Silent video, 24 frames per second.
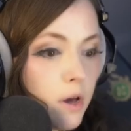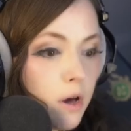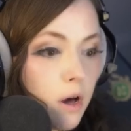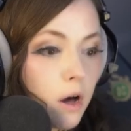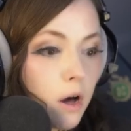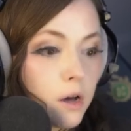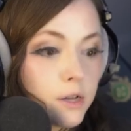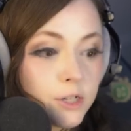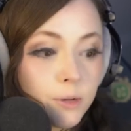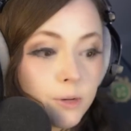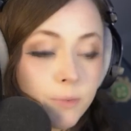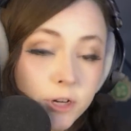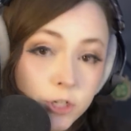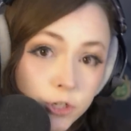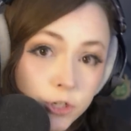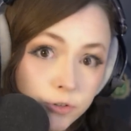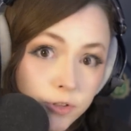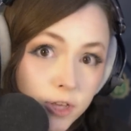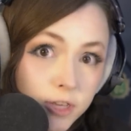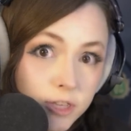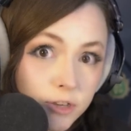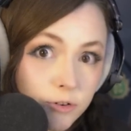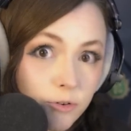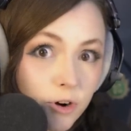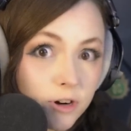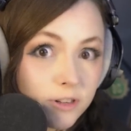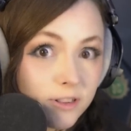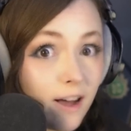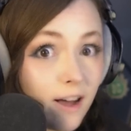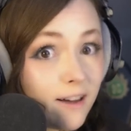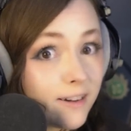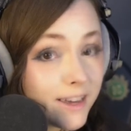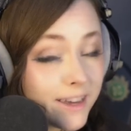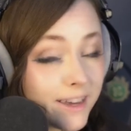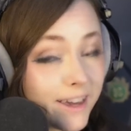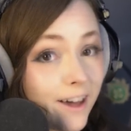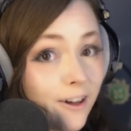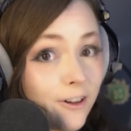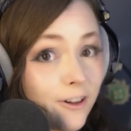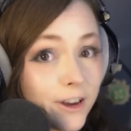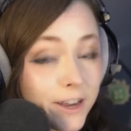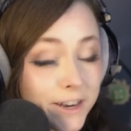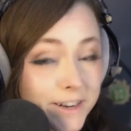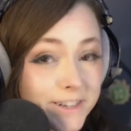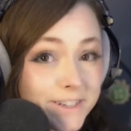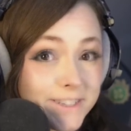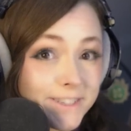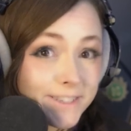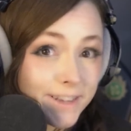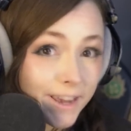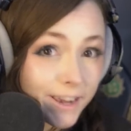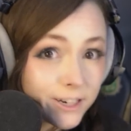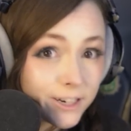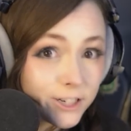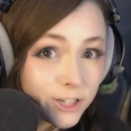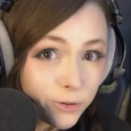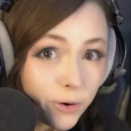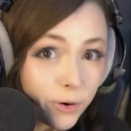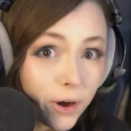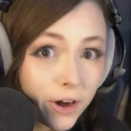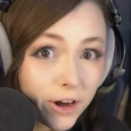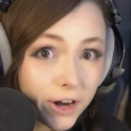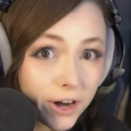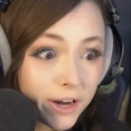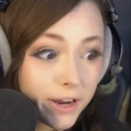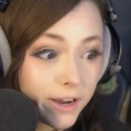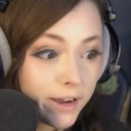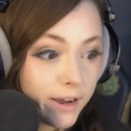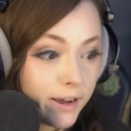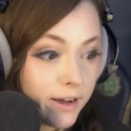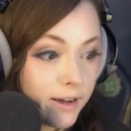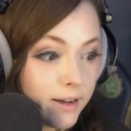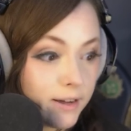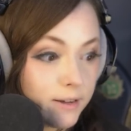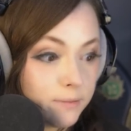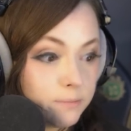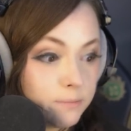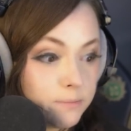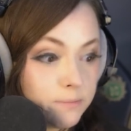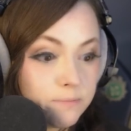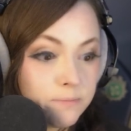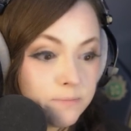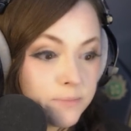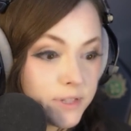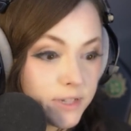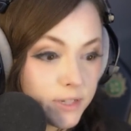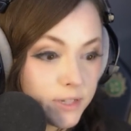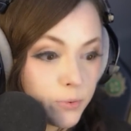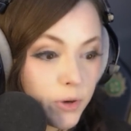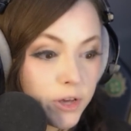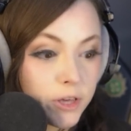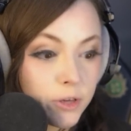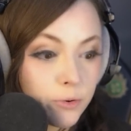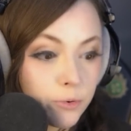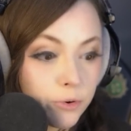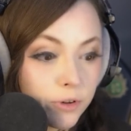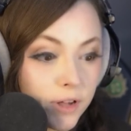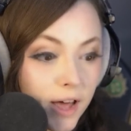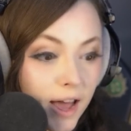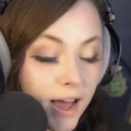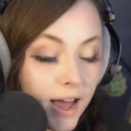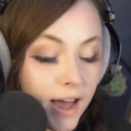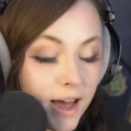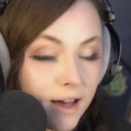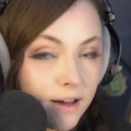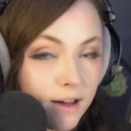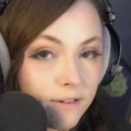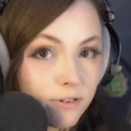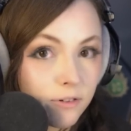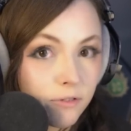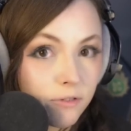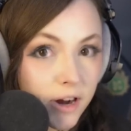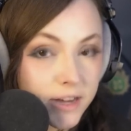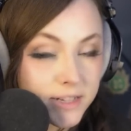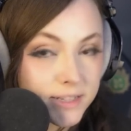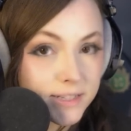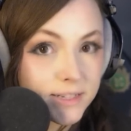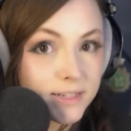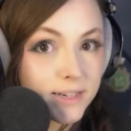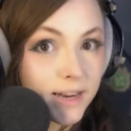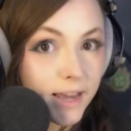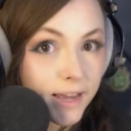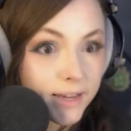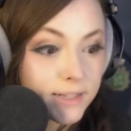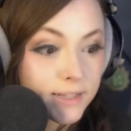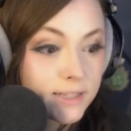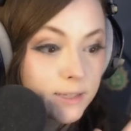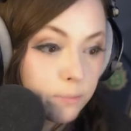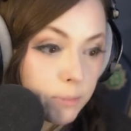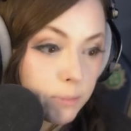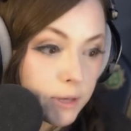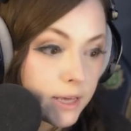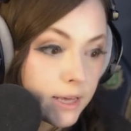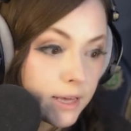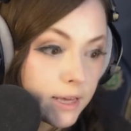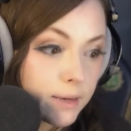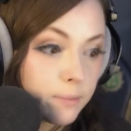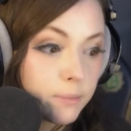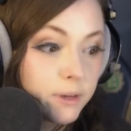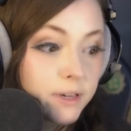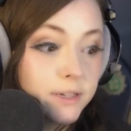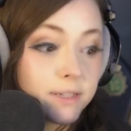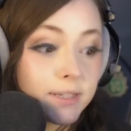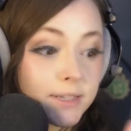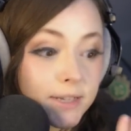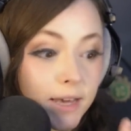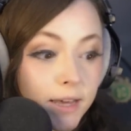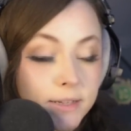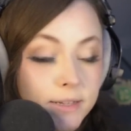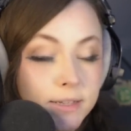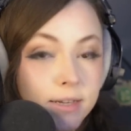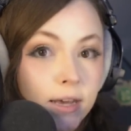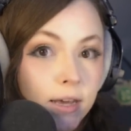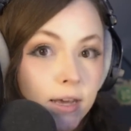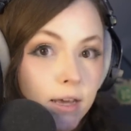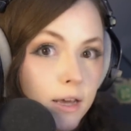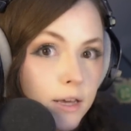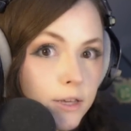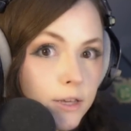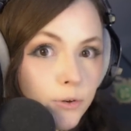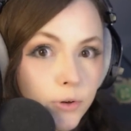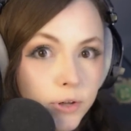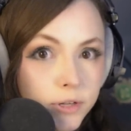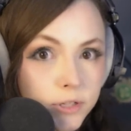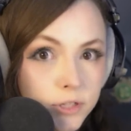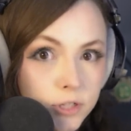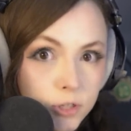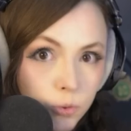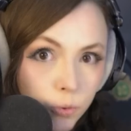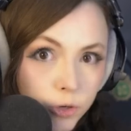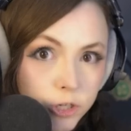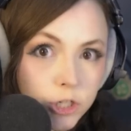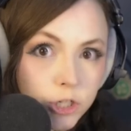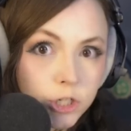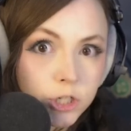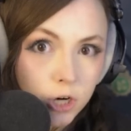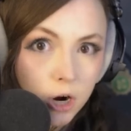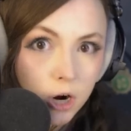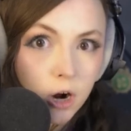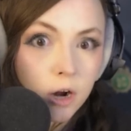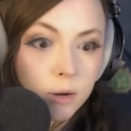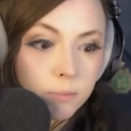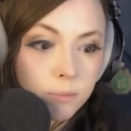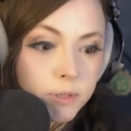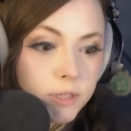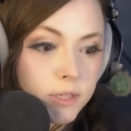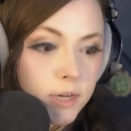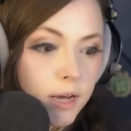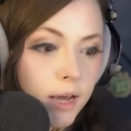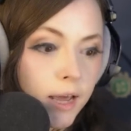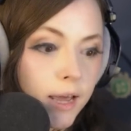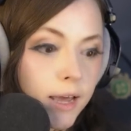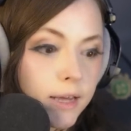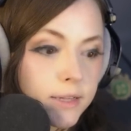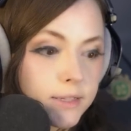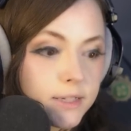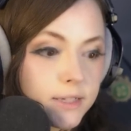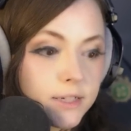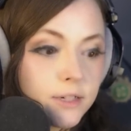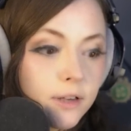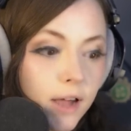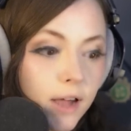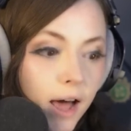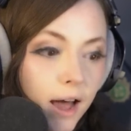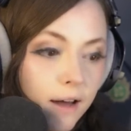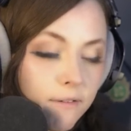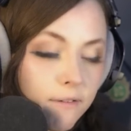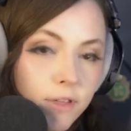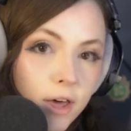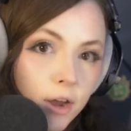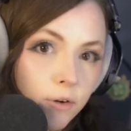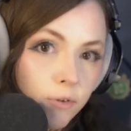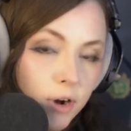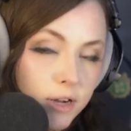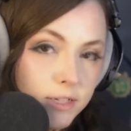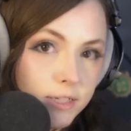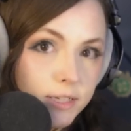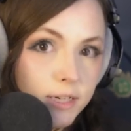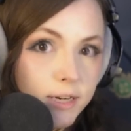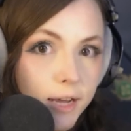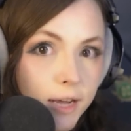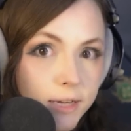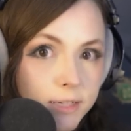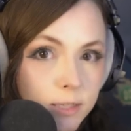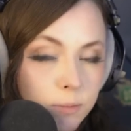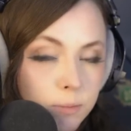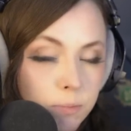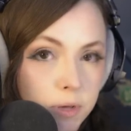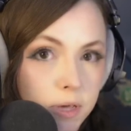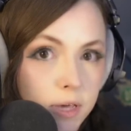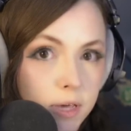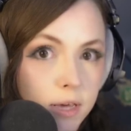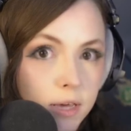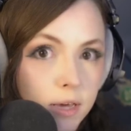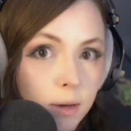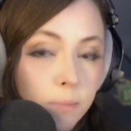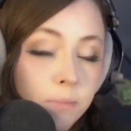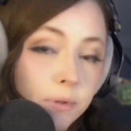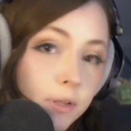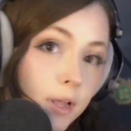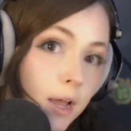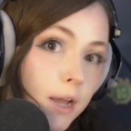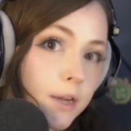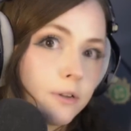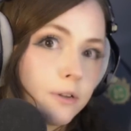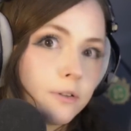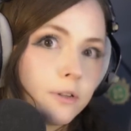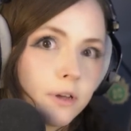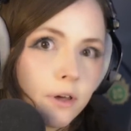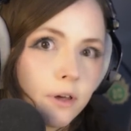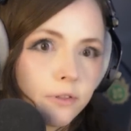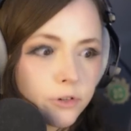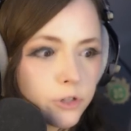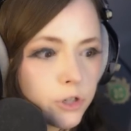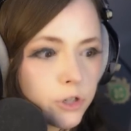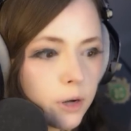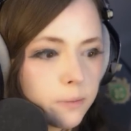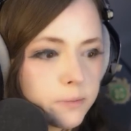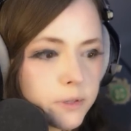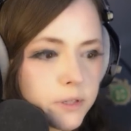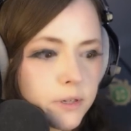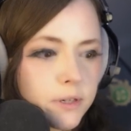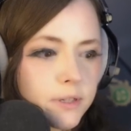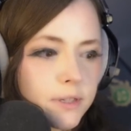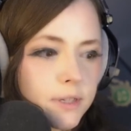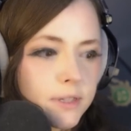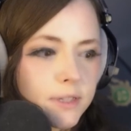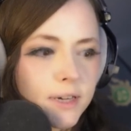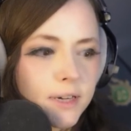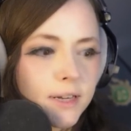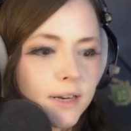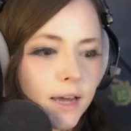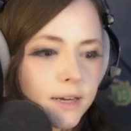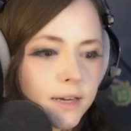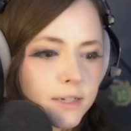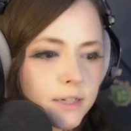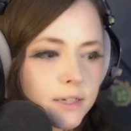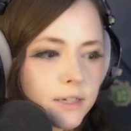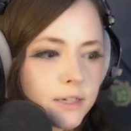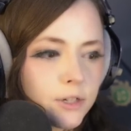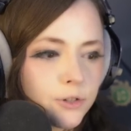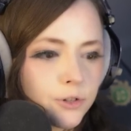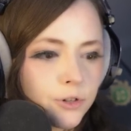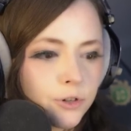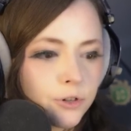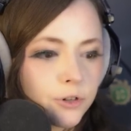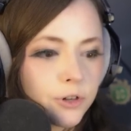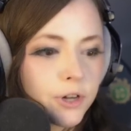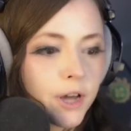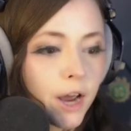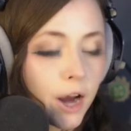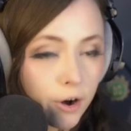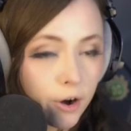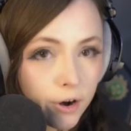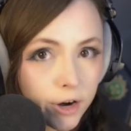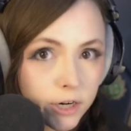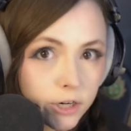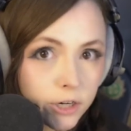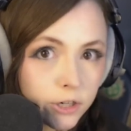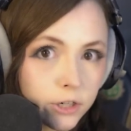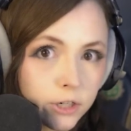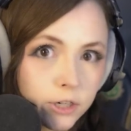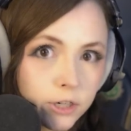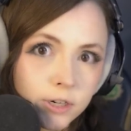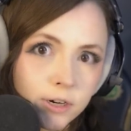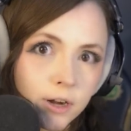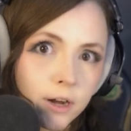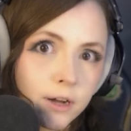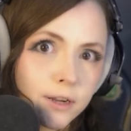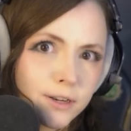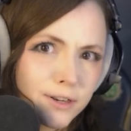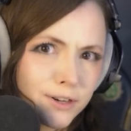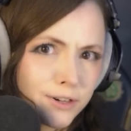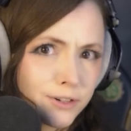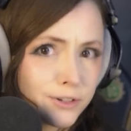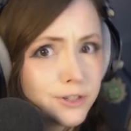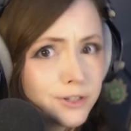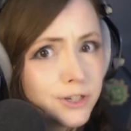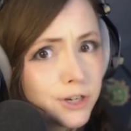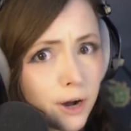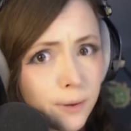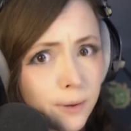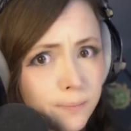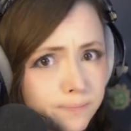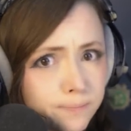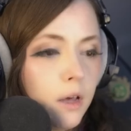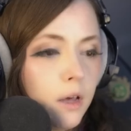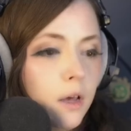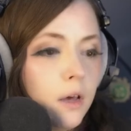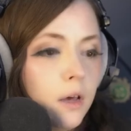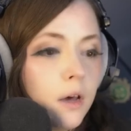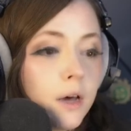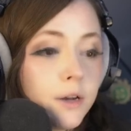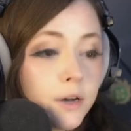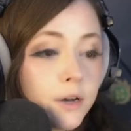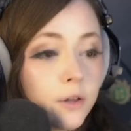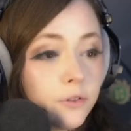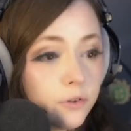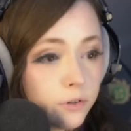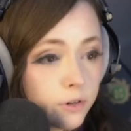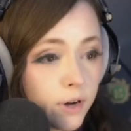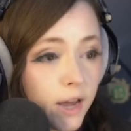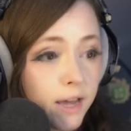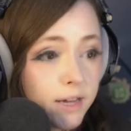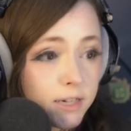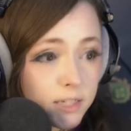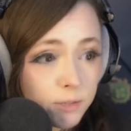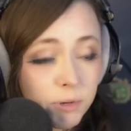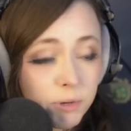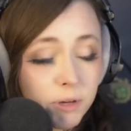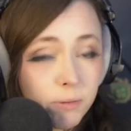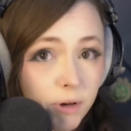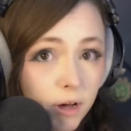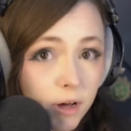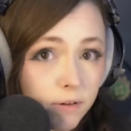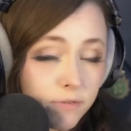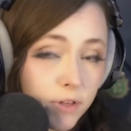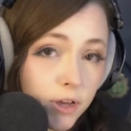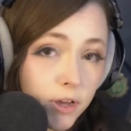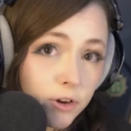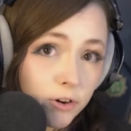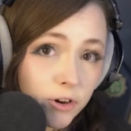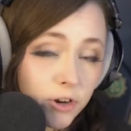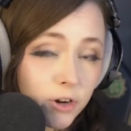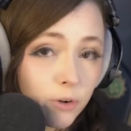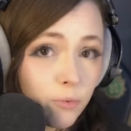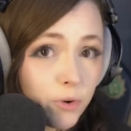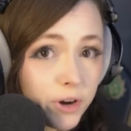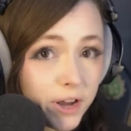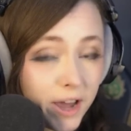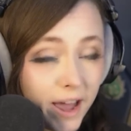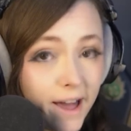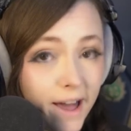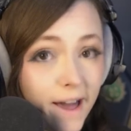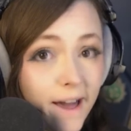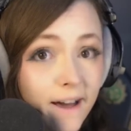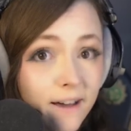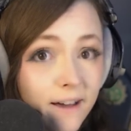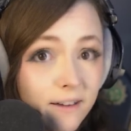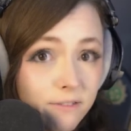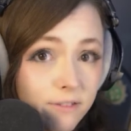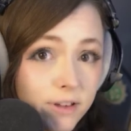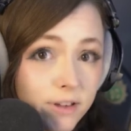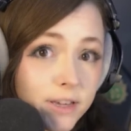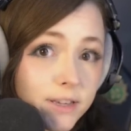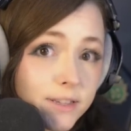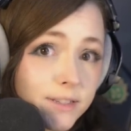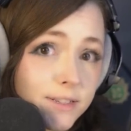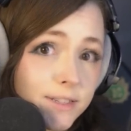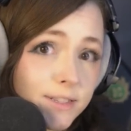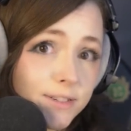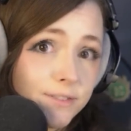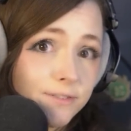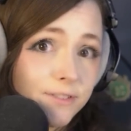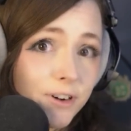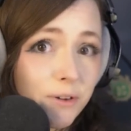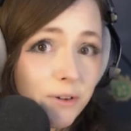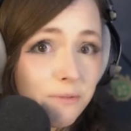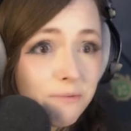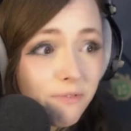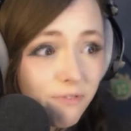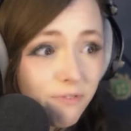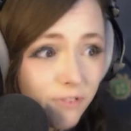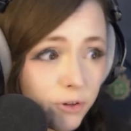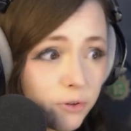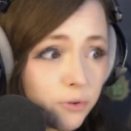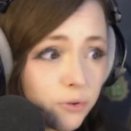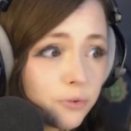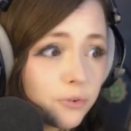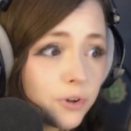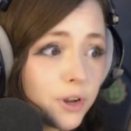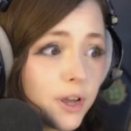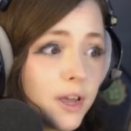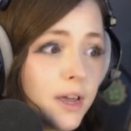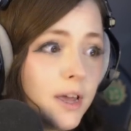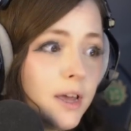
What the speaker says: Also make sure that you are logging out in a sanctuary. This way you will have rested XP, because yes, you can switch jobs and still have that rested XP apply to the other jobs because it's connected to your character, not your job. Another XP buff that you're going to want to have is from food.